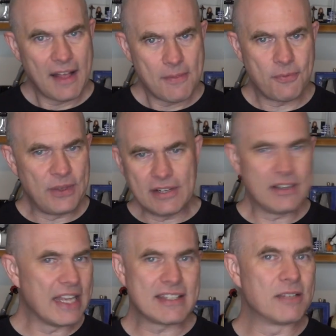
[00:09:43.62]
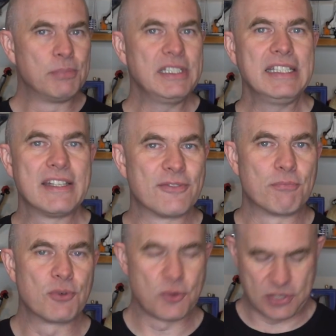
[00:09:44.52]
There, that's a completely different
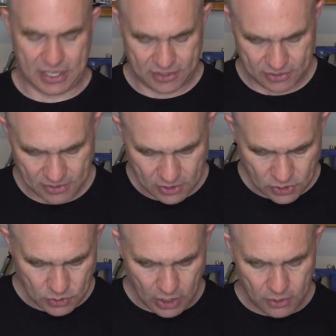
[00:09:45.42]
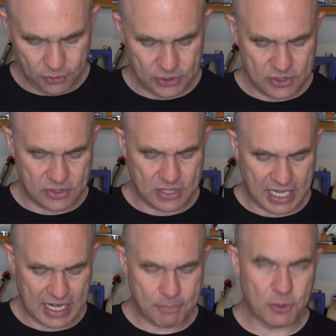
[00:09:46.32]
process. So all these
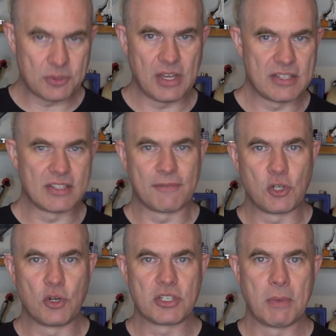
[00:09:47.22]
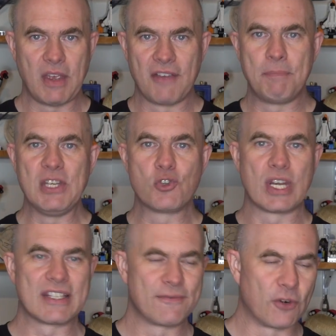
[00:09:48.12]
decay processes I've talked about have been
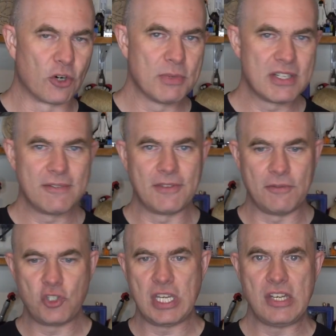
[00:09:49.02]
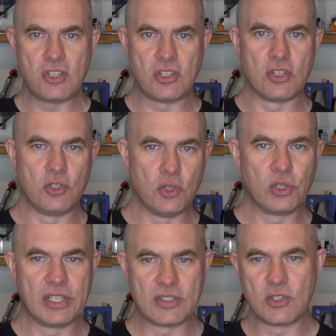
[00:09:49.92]
transformative. They've changed the
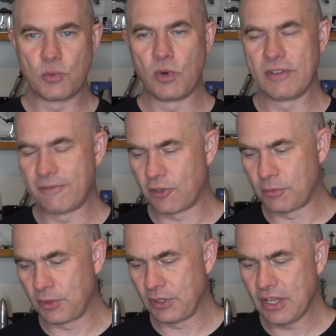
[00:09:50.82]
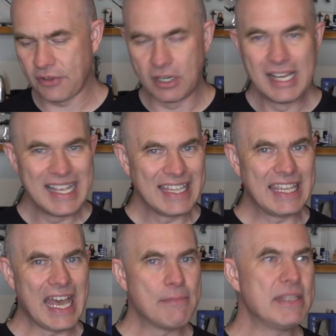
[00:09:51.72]
nucleus into one form or another.
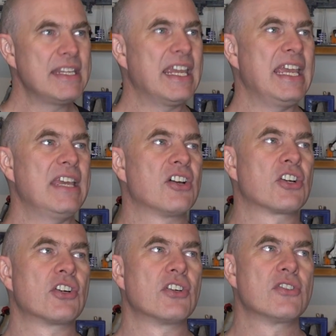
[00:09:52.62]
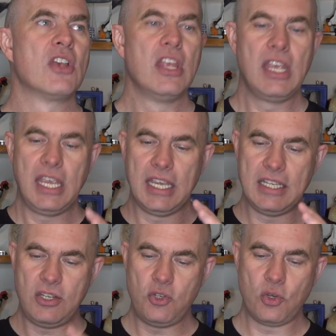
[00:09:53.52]
Gamma decay occurs in
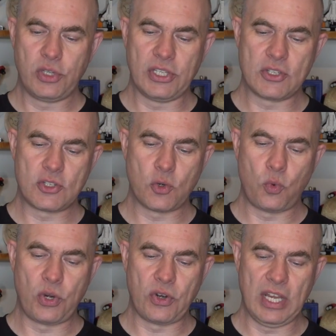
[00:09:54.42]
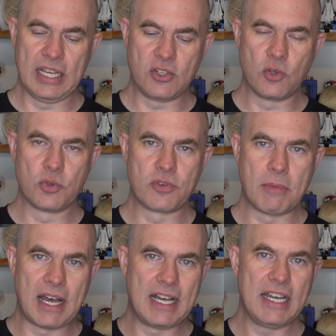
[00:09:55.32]
a nucleus where it goes from a
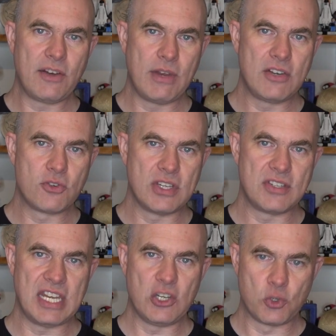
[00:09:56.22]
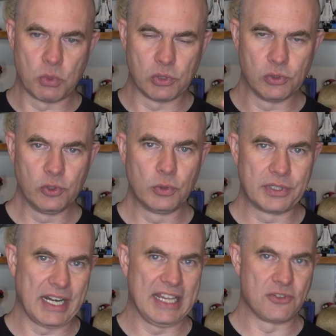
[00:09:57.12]
higher energy state to a
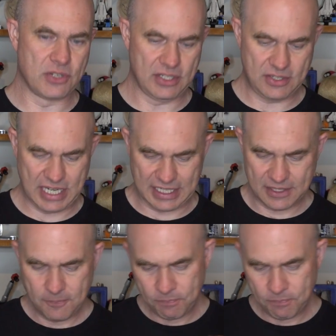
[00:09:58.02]
lower energy state.